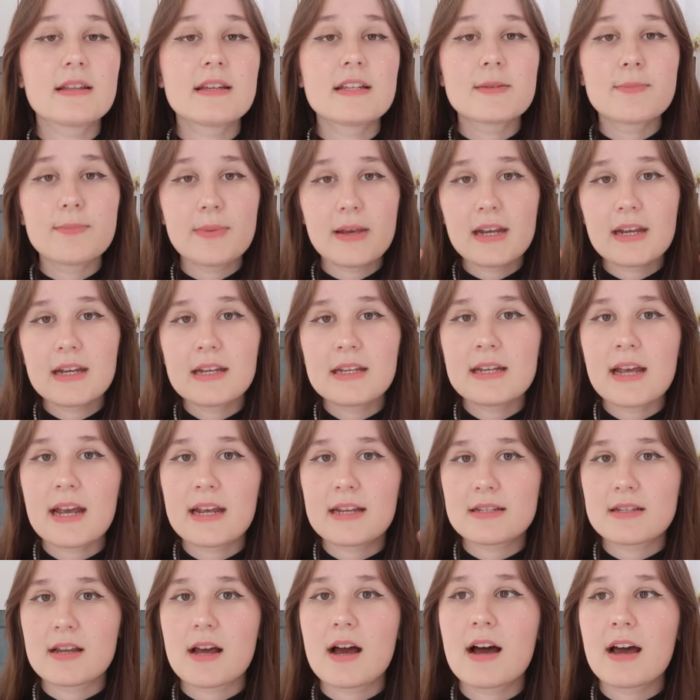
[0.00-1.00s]
at least picking
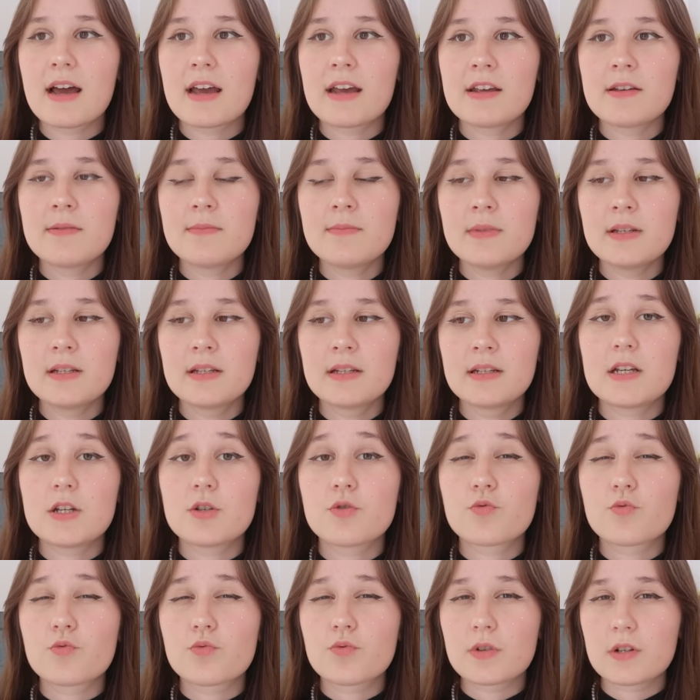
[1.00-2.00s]
a time
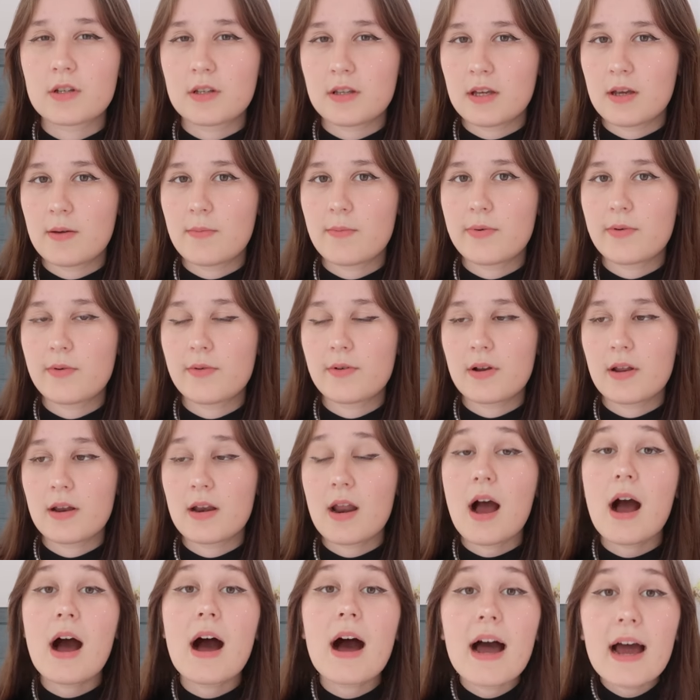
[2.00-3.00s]
is really
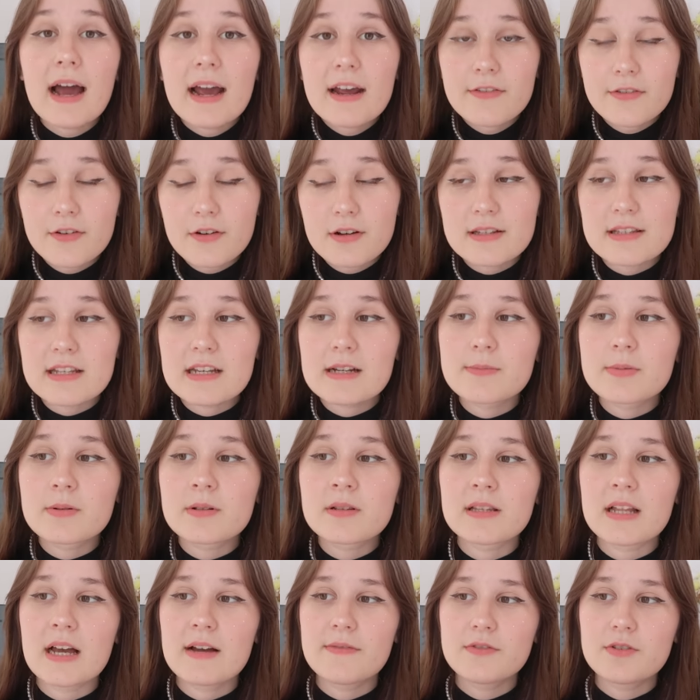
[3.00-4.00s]
important. I, for
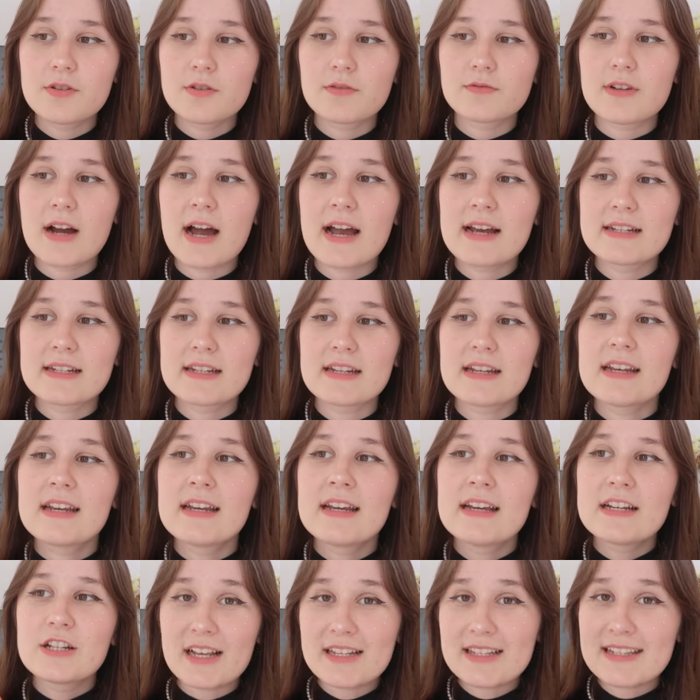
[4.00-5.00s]
example, love to write
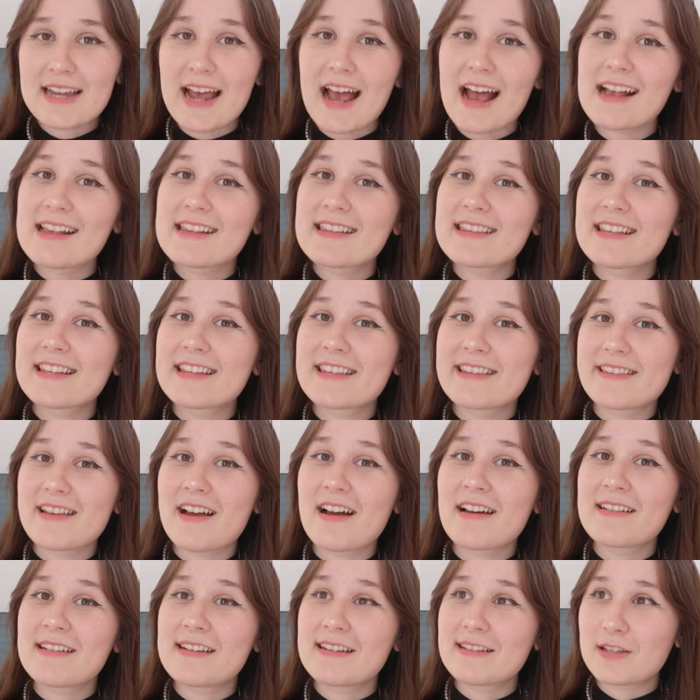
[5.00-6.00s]
just as the
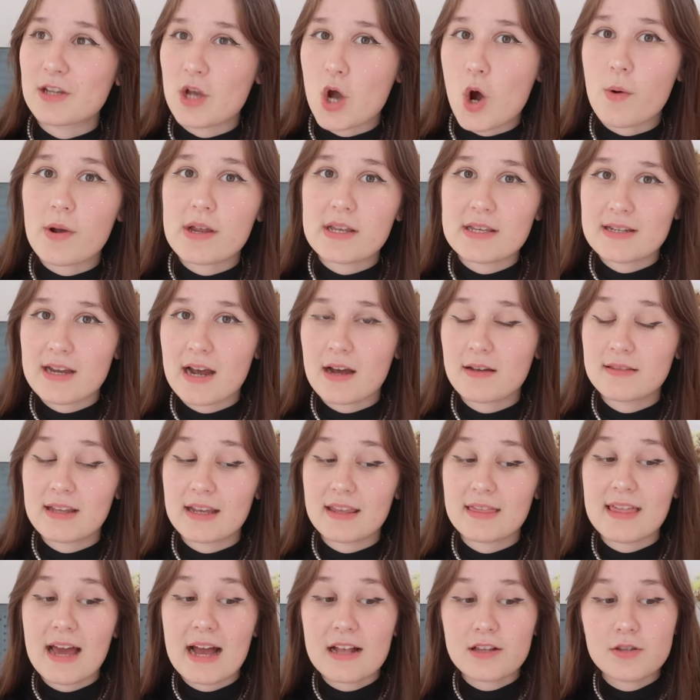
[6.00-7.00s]
sun is going down.
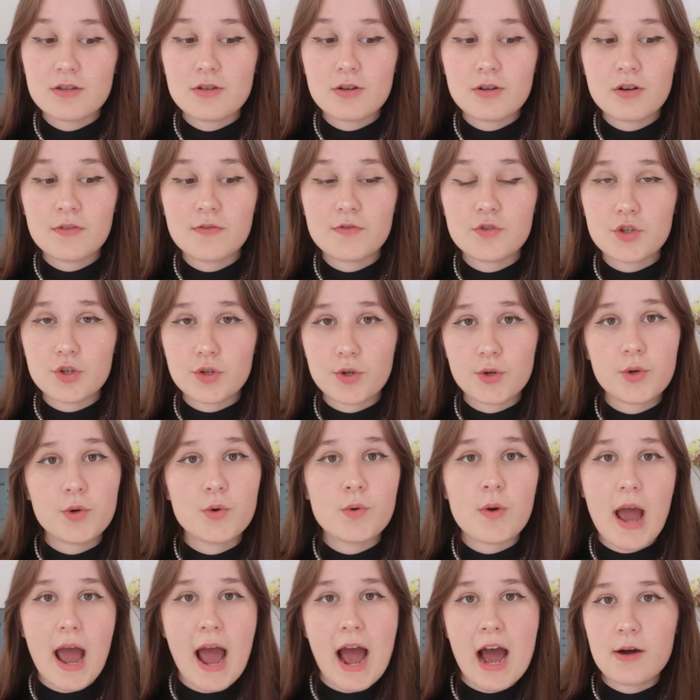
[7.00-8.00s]
Like that sort of
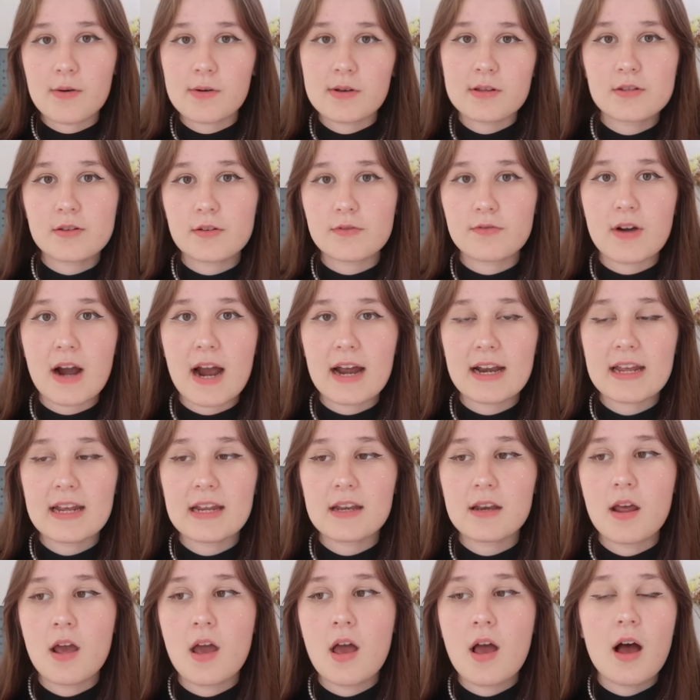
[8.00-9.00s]
two hours of
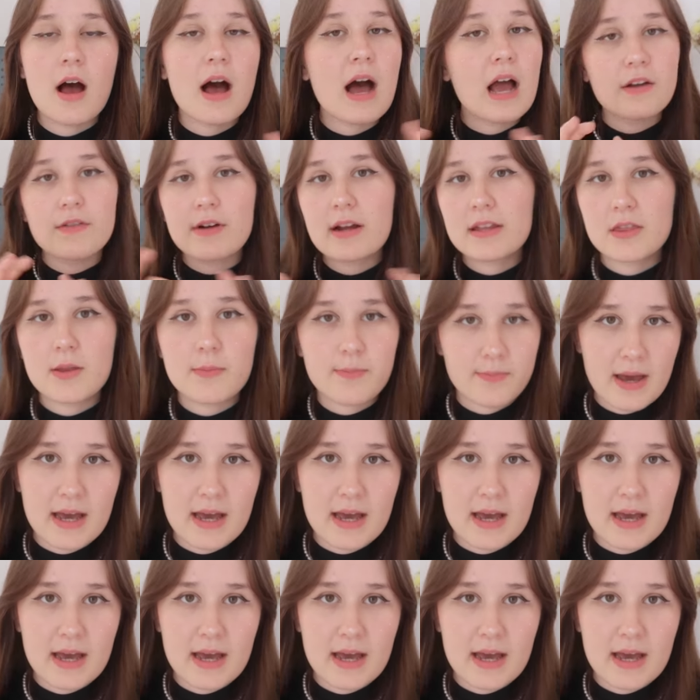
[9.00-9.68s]
writing, I write the